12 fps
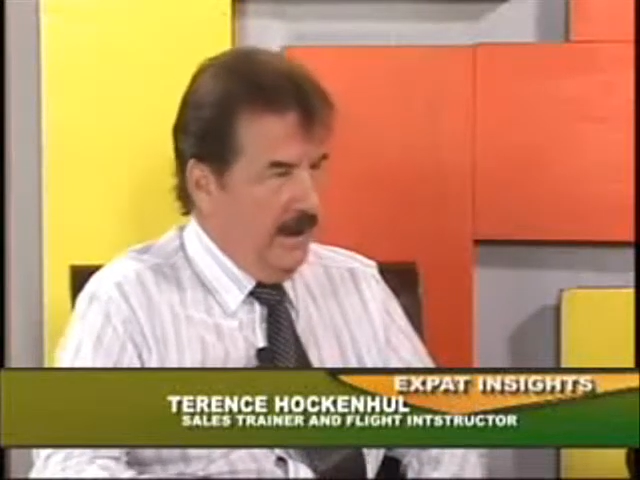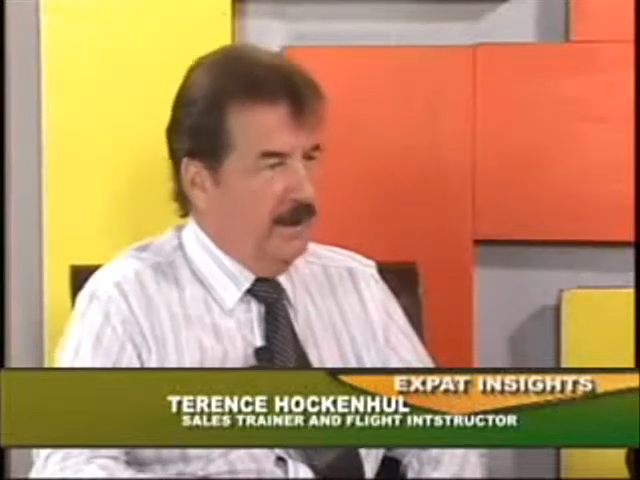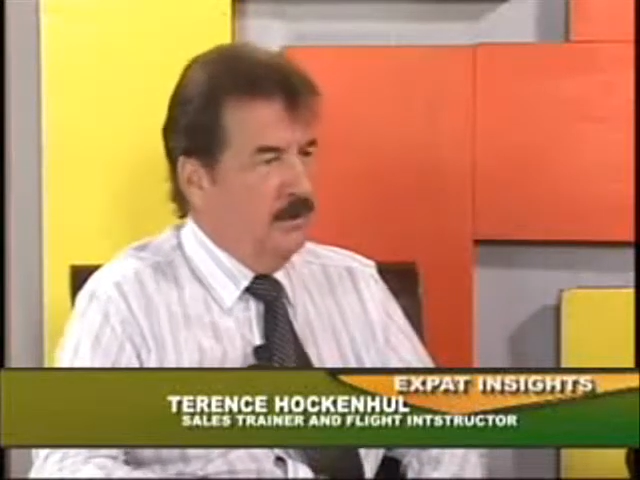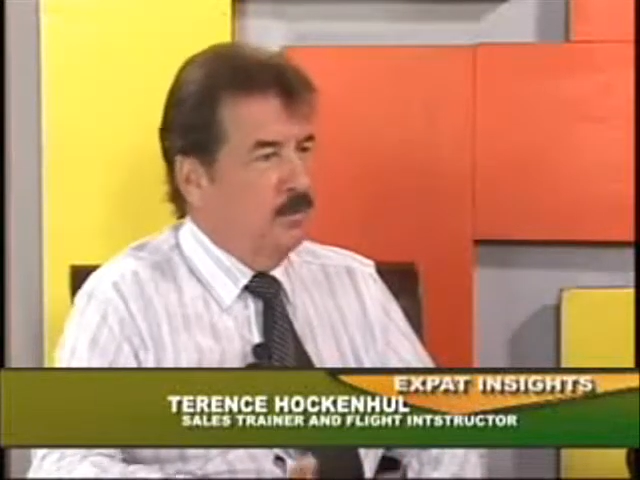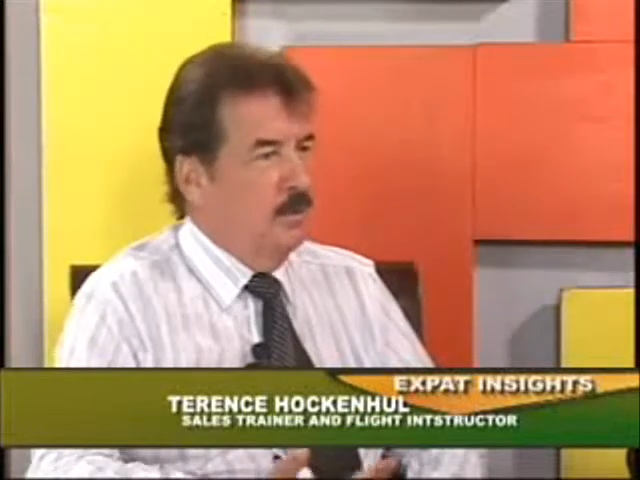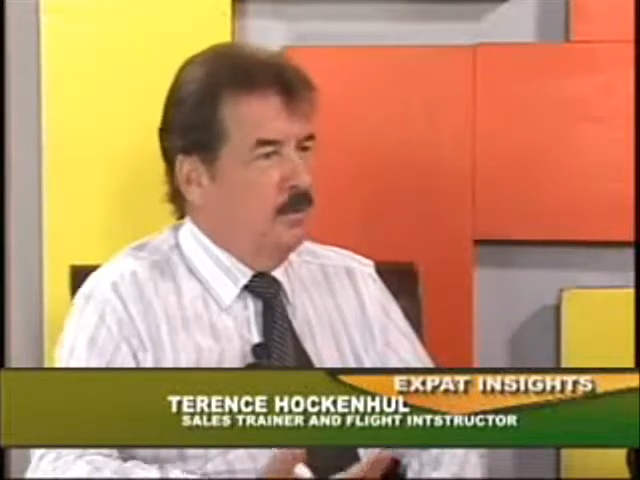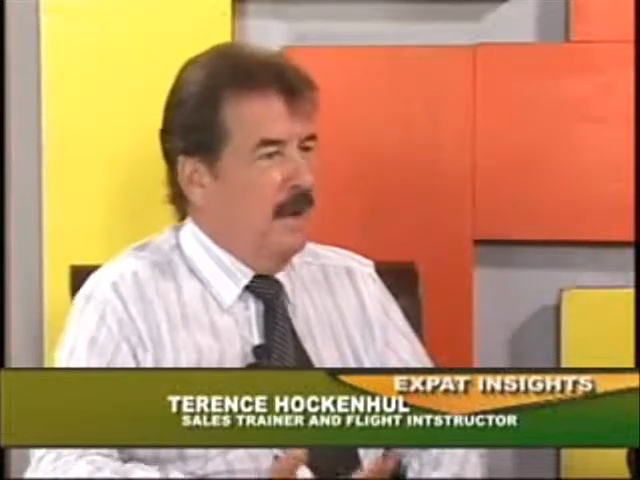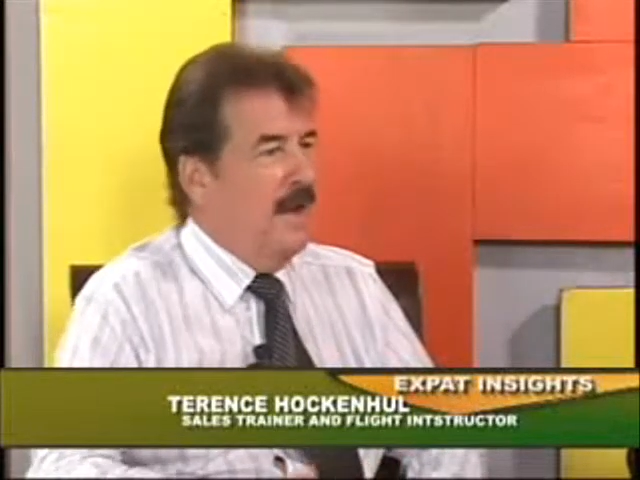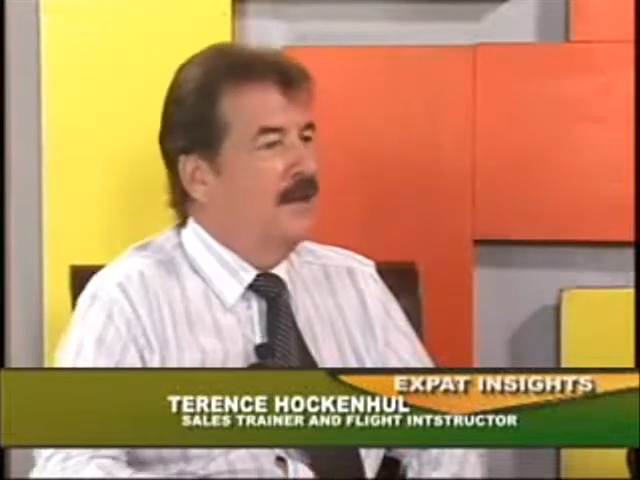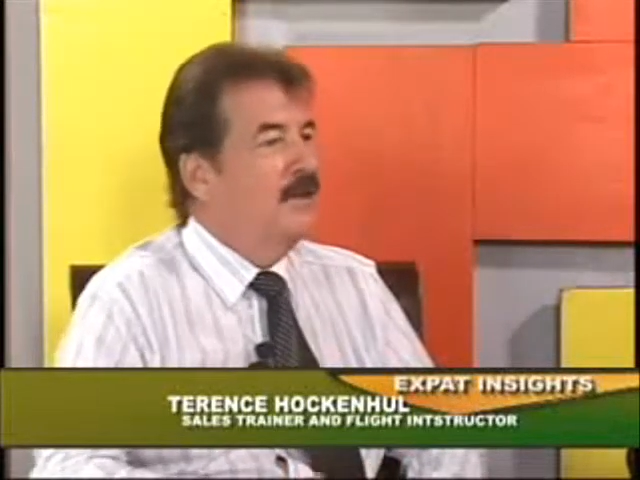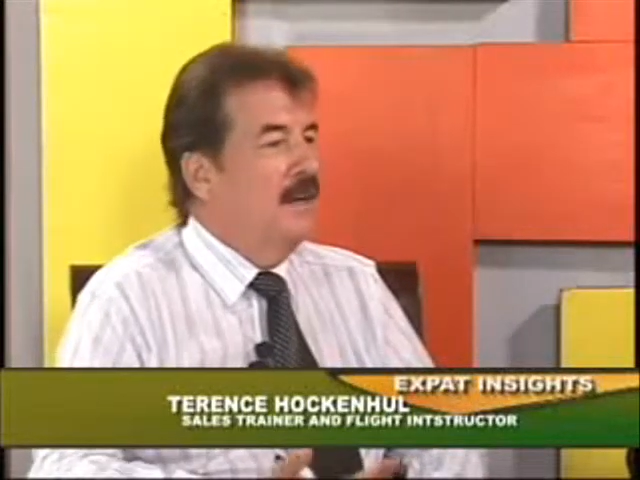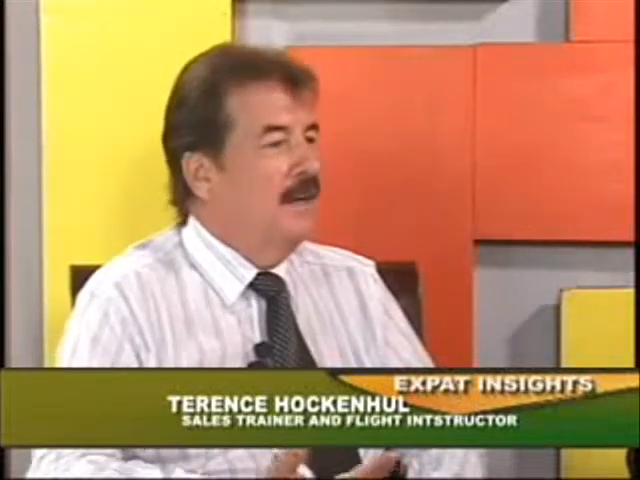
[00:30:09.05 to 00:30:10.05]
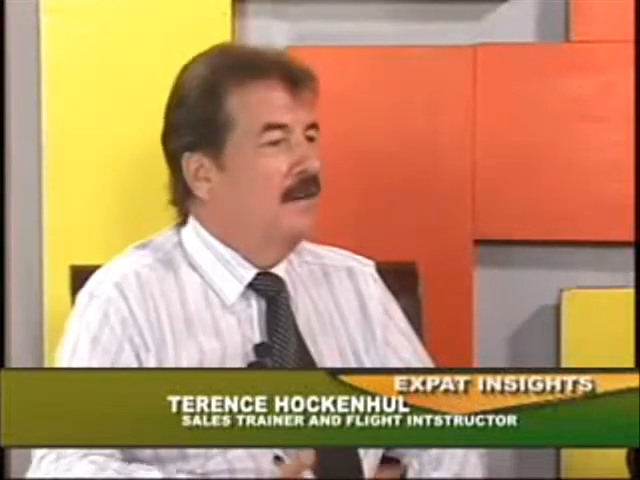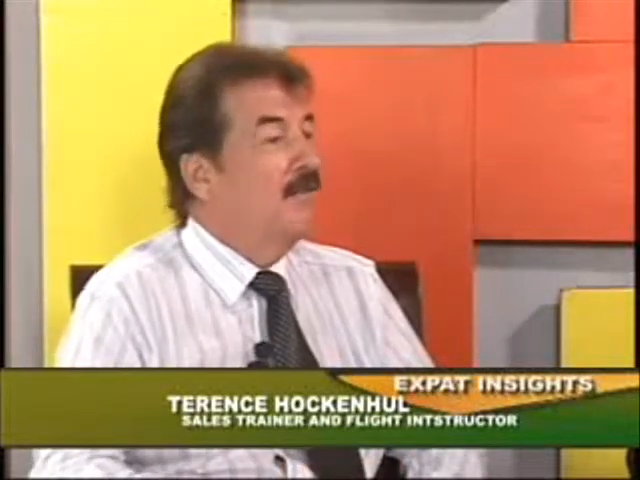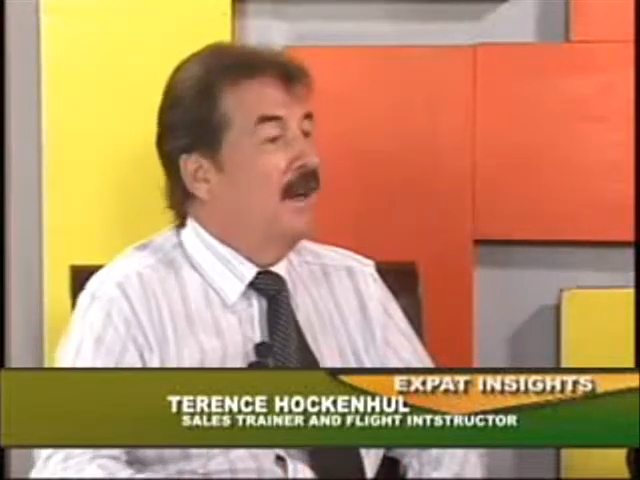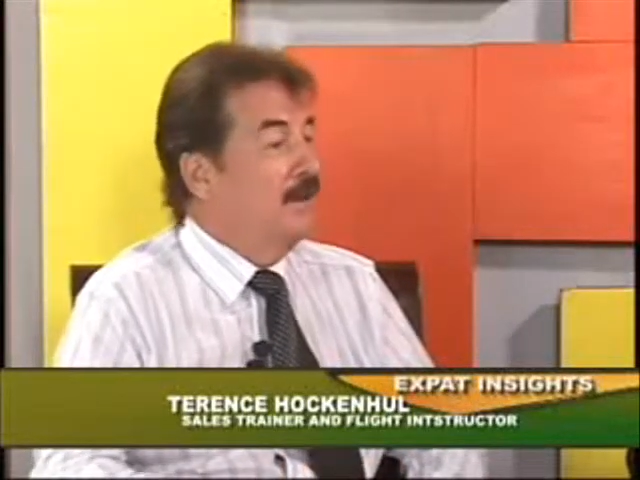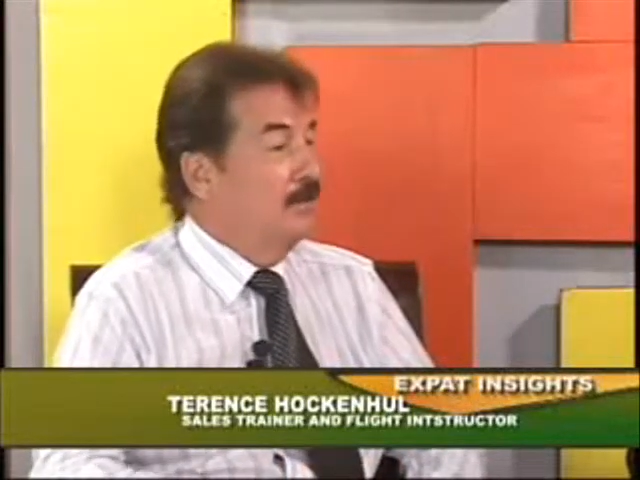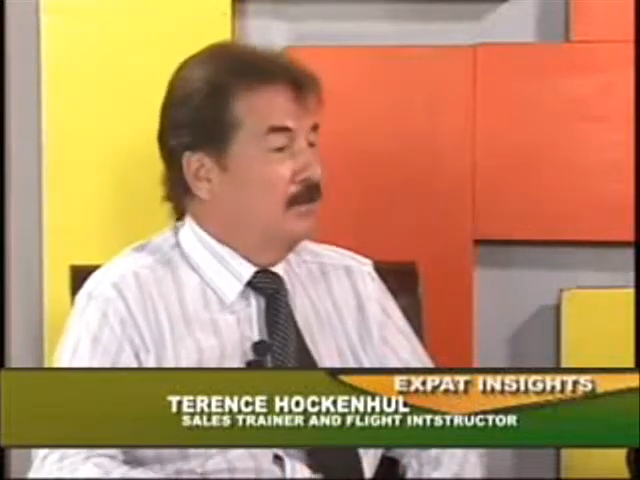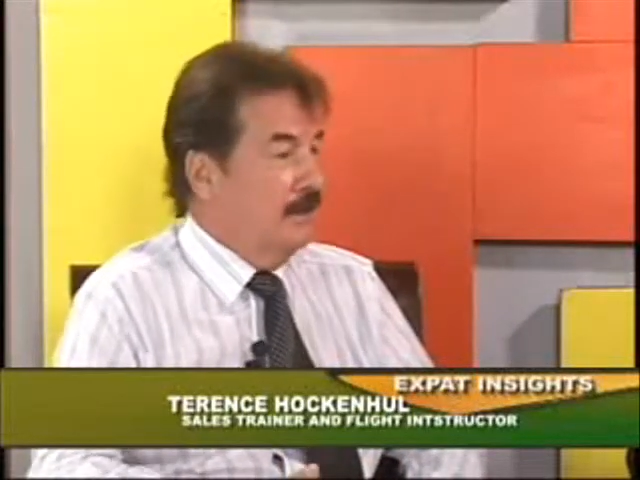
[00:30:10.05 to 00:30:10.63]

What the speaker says: is prepared to invest